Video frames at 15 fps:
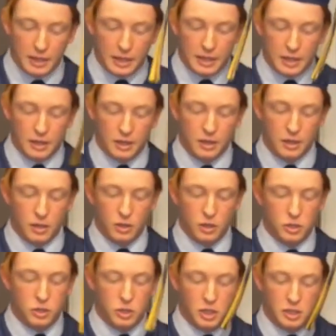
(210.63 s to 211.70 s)
And
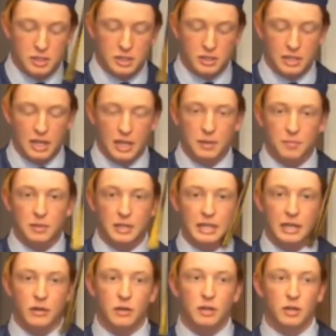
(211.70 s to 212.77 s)
just in time,
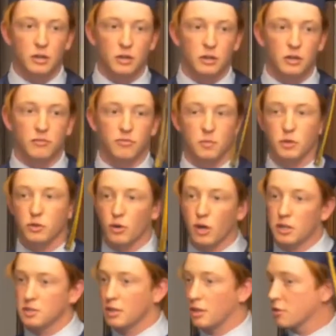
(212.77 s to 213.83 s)
Garrett LaHood from
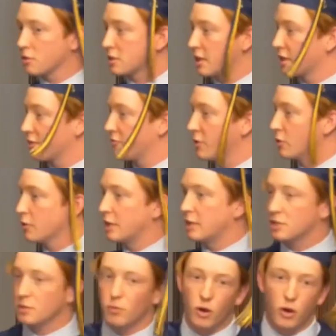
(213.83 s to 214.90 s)
across the other side of the field hits
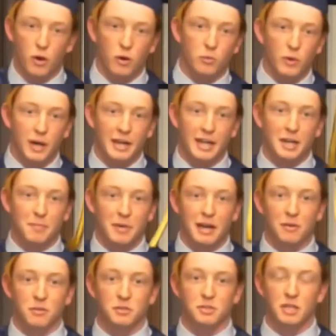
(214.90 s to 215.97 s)
him hard right out of
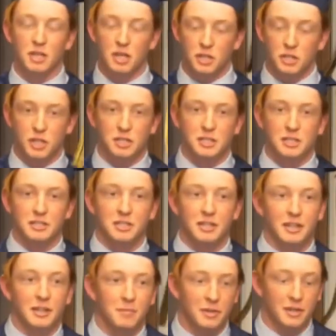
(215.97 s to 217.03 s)
bounds just in
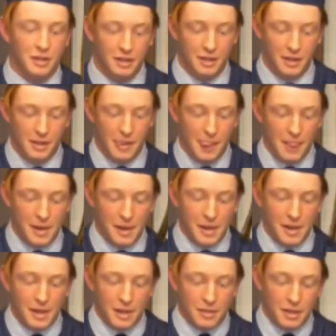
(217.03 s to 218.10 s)
time.
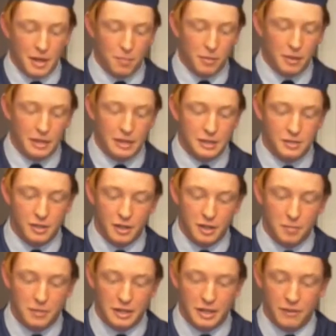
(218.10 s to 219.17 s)
That play has haunted
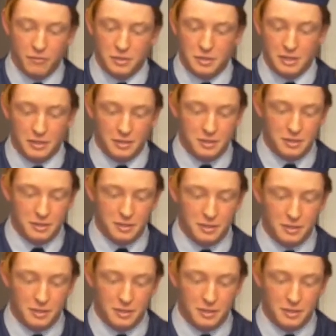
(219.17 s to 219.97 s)
me ever since.